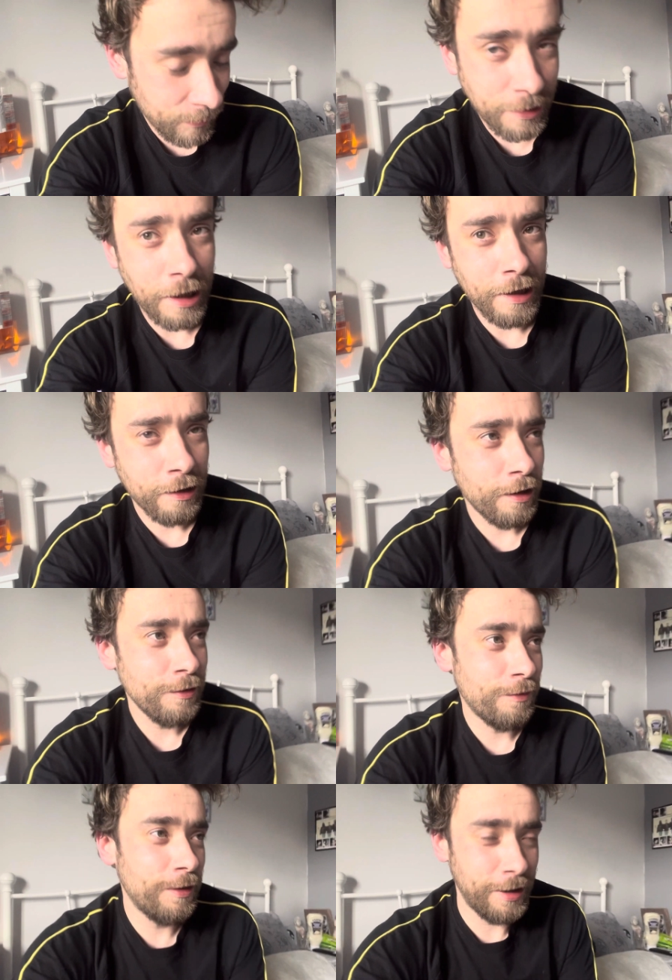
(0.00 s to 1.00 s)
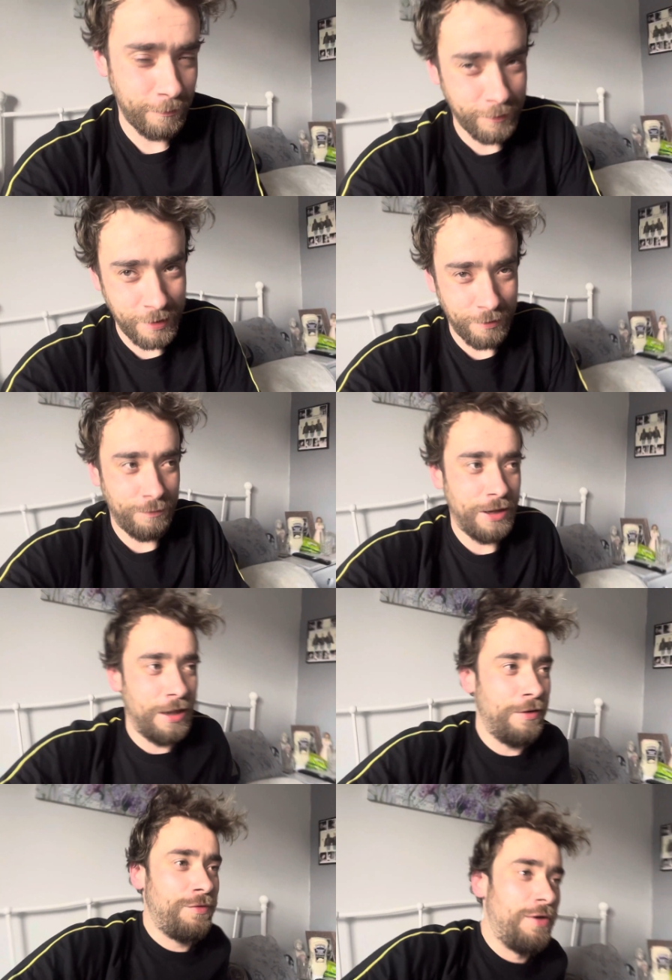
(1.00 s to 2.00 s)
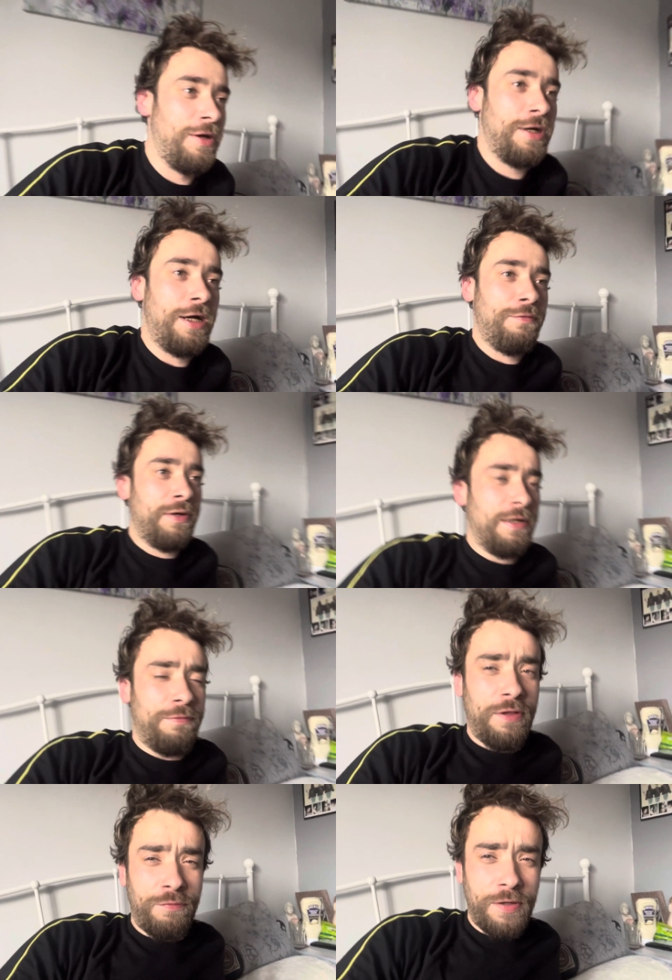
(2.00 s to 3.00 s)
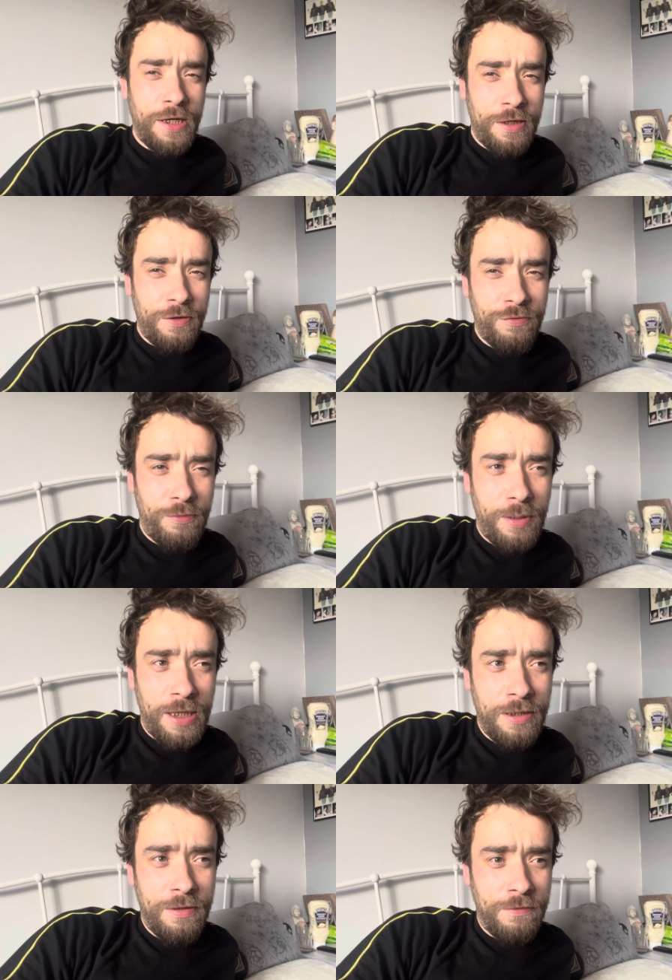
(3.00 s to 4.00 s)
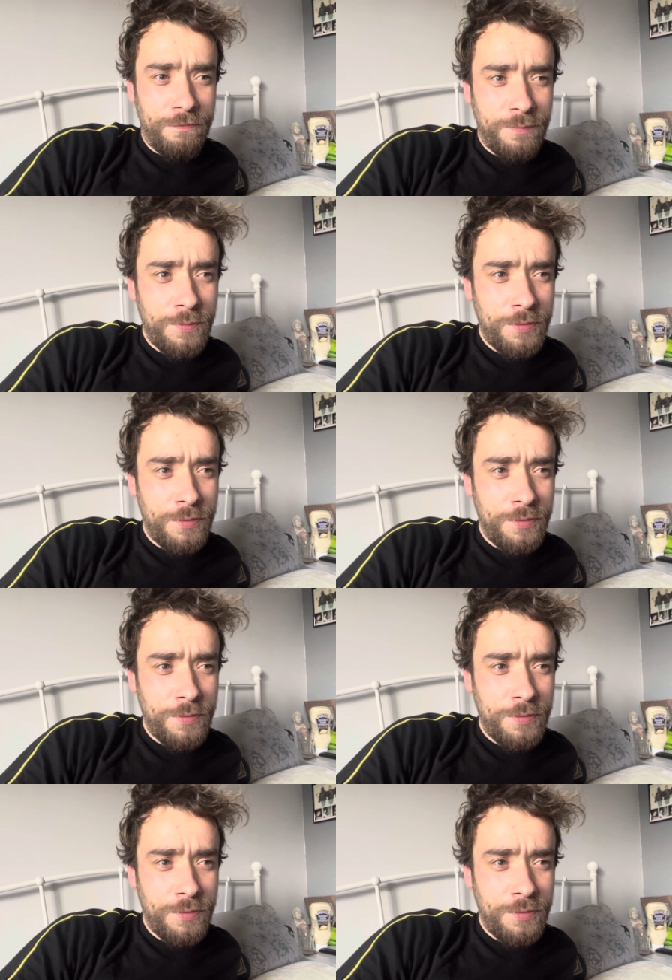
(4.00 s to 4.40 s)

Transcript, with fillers: getting closer, isn't it, with these videos kind of thing. If this video goes up end of